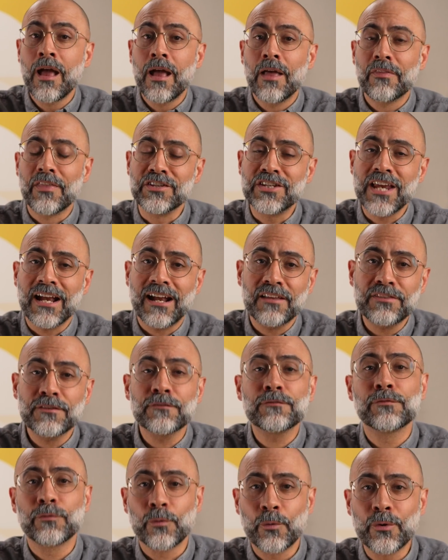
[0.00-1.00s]
then check out the
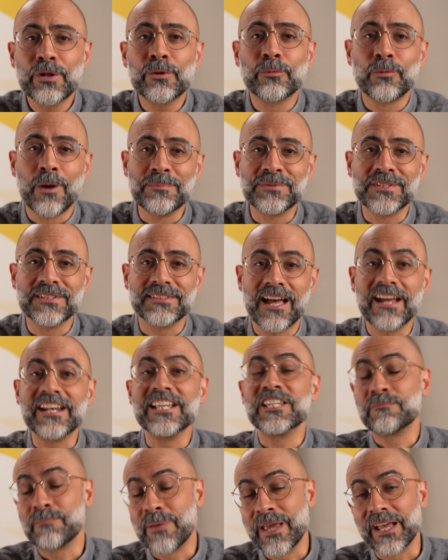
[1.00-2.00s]
Florida Rum
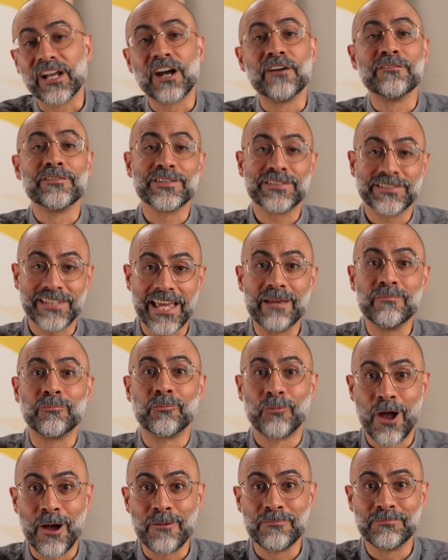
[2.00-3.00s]
Society's pick of the same
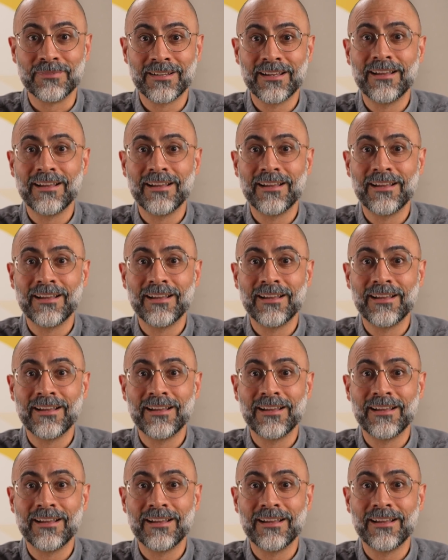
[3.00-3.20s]
rum.